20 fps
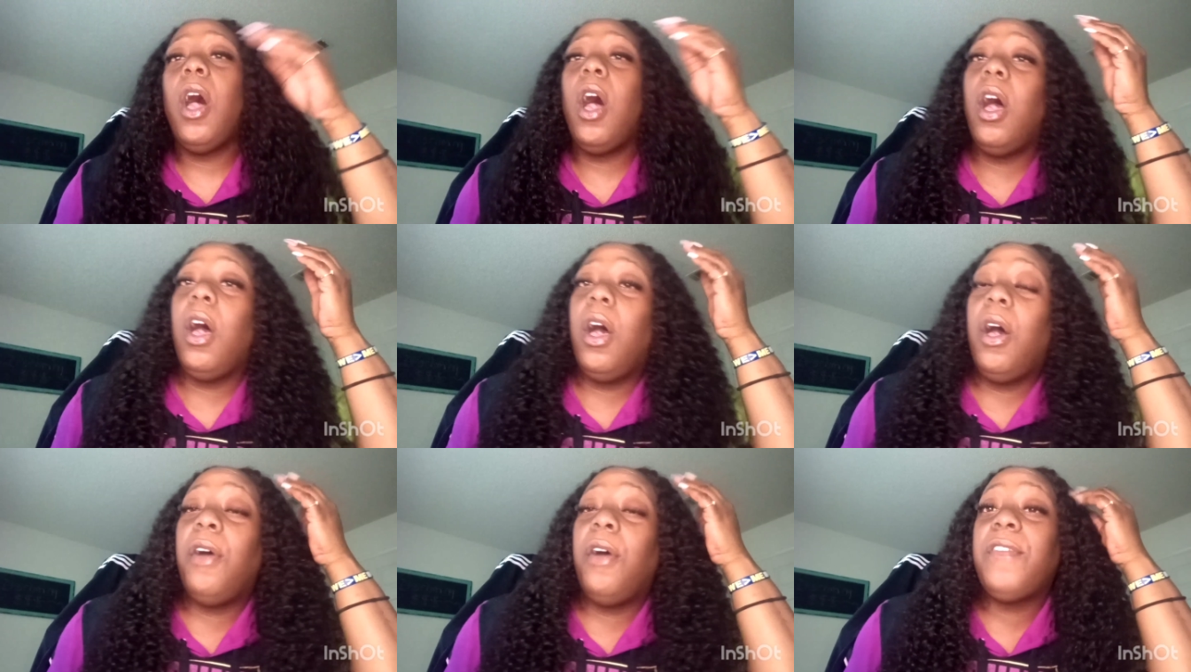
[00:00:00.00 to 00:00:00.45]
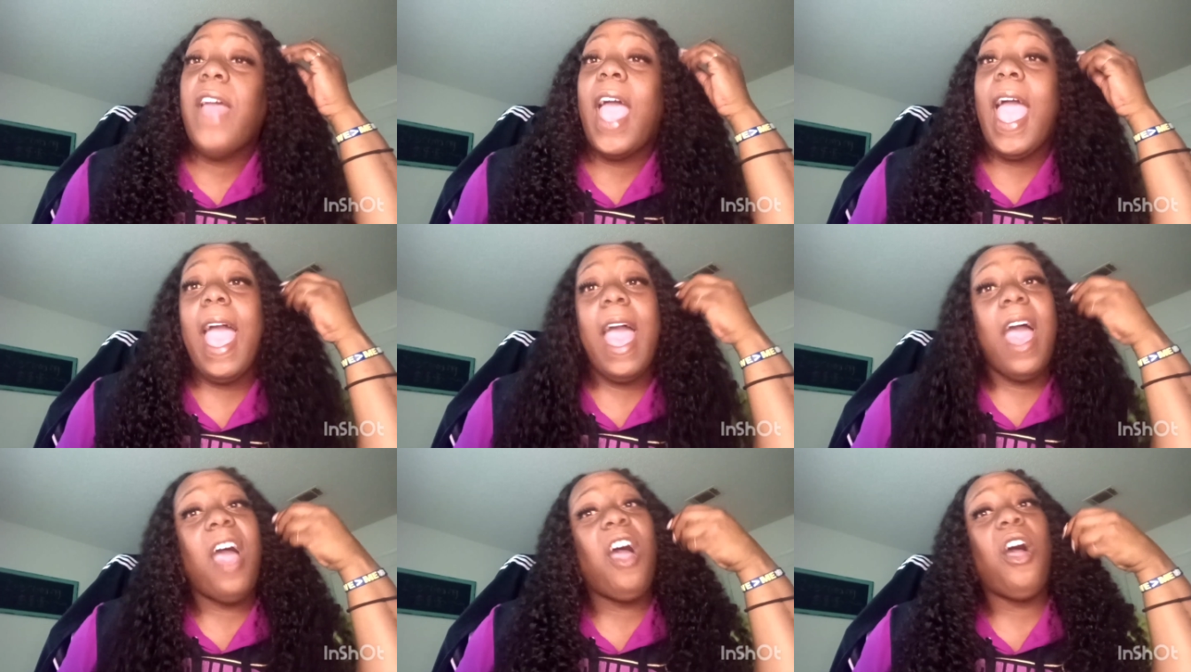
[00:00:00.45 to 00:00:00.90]
of
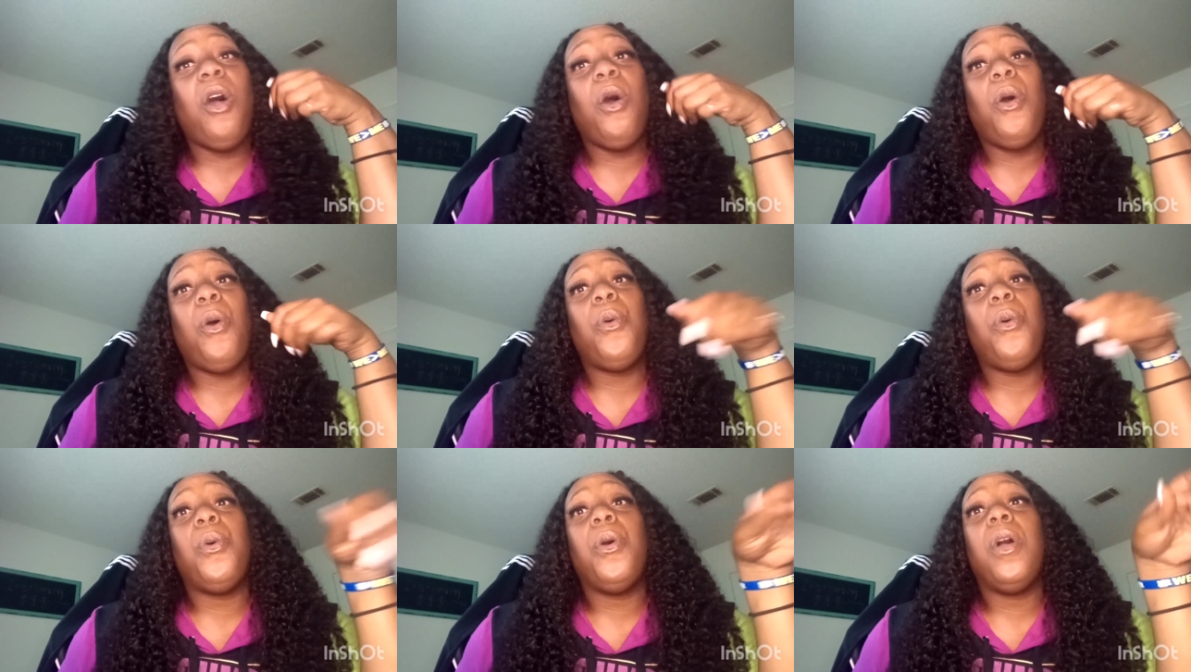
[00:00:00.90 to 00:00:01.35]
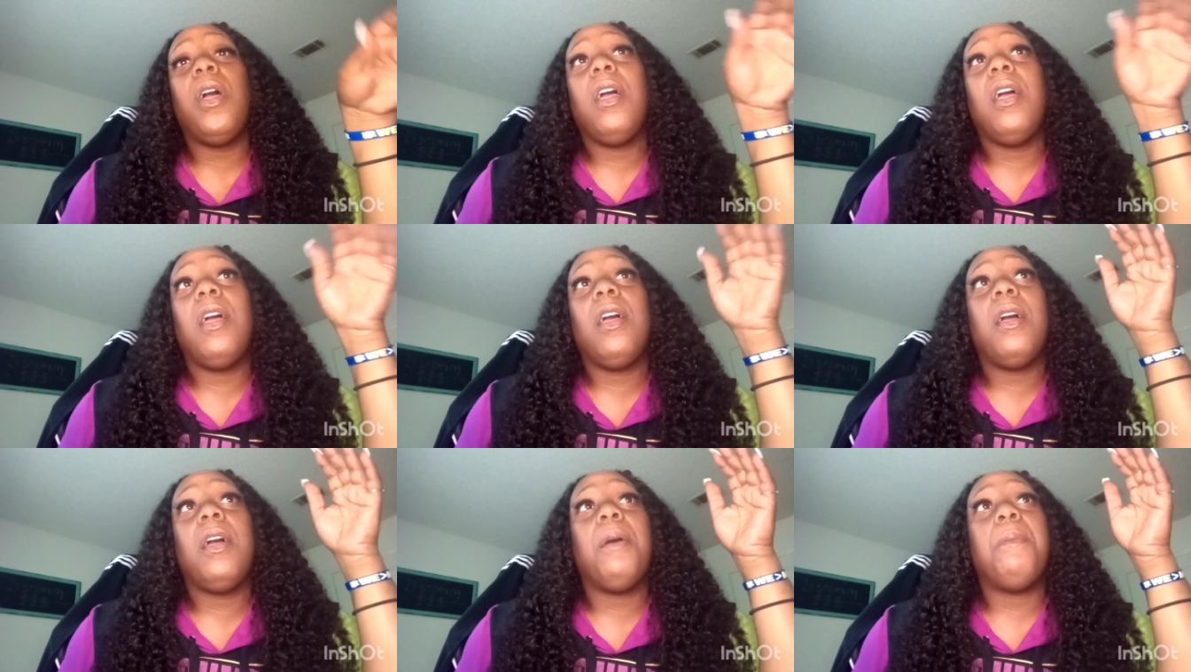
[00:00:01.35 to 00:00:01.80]
how
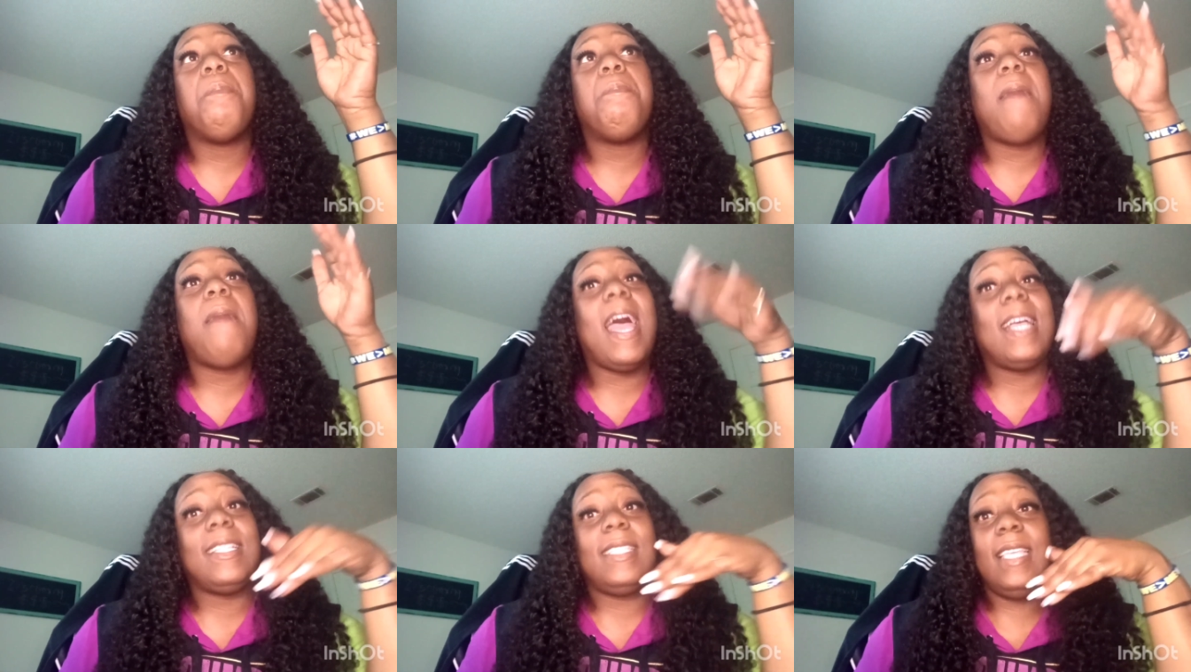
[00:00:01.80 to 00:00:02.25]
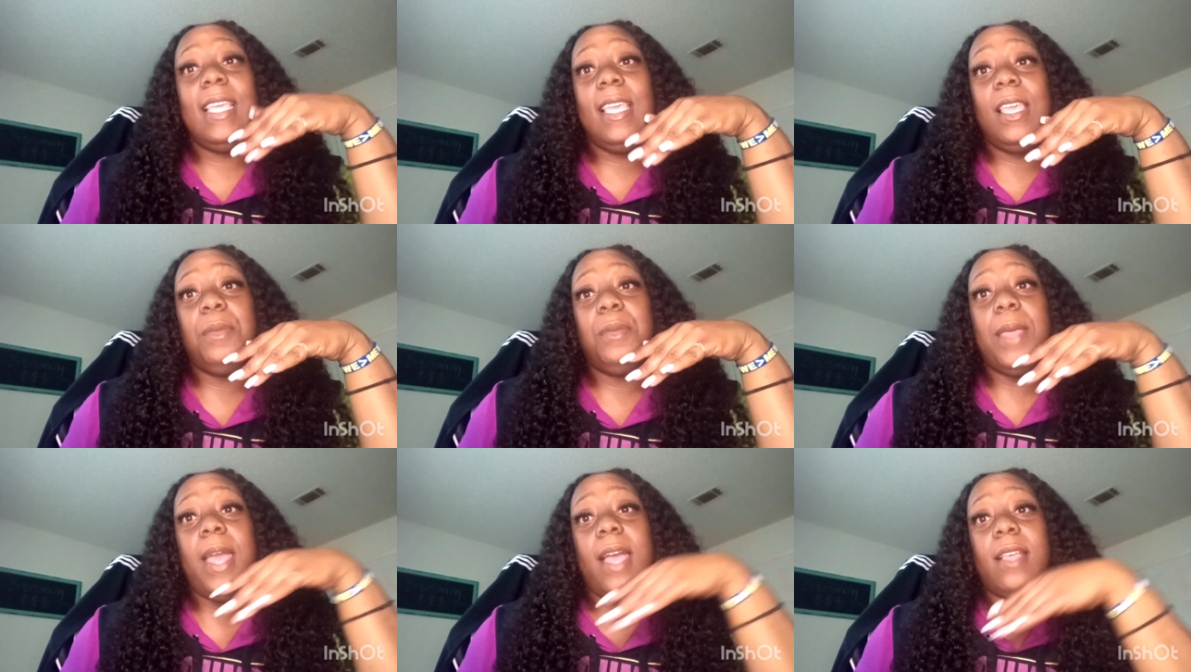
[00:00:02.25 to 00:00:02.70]
my
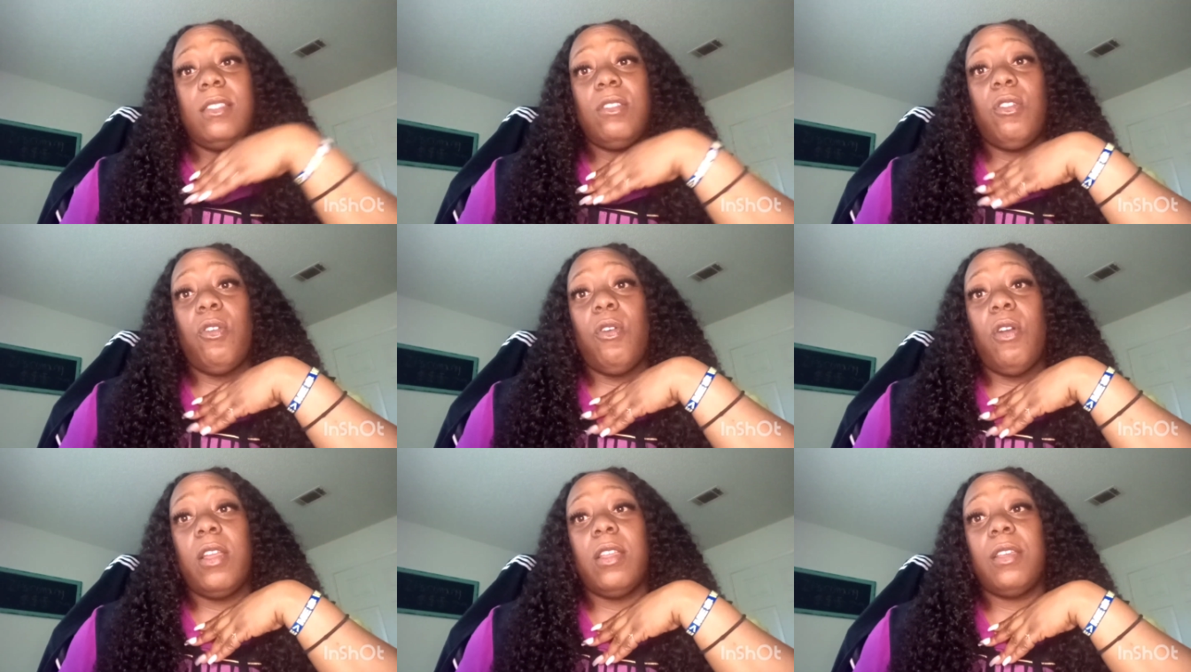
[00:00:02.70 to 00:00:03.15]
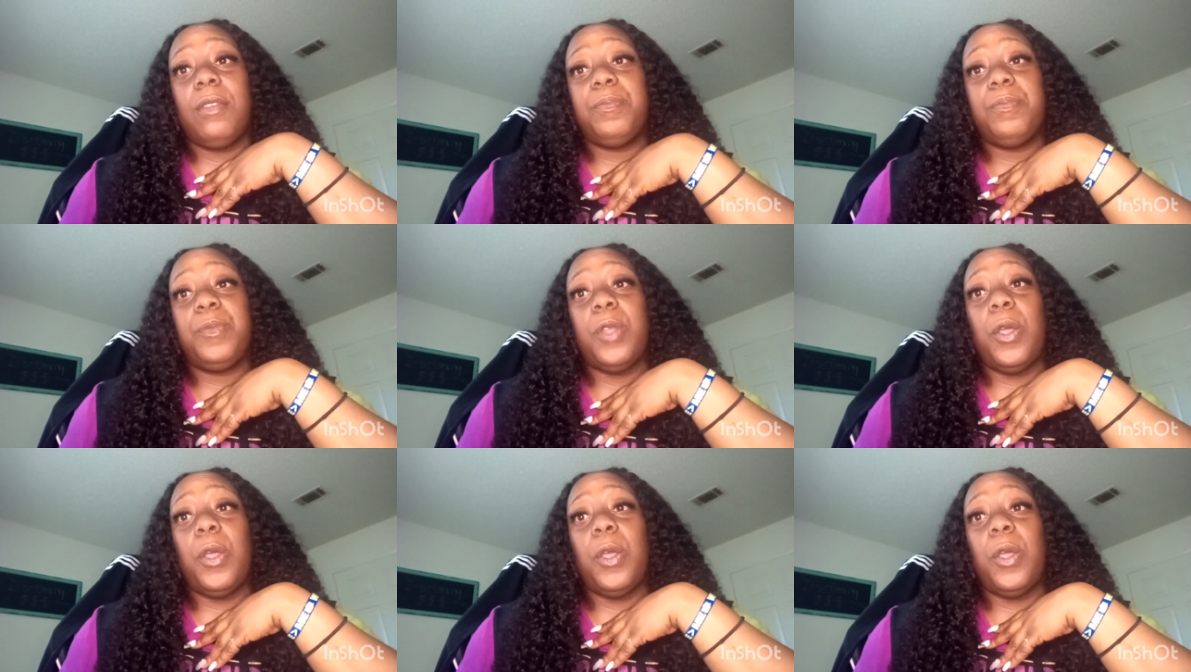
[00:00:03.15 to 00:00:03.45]
team got started.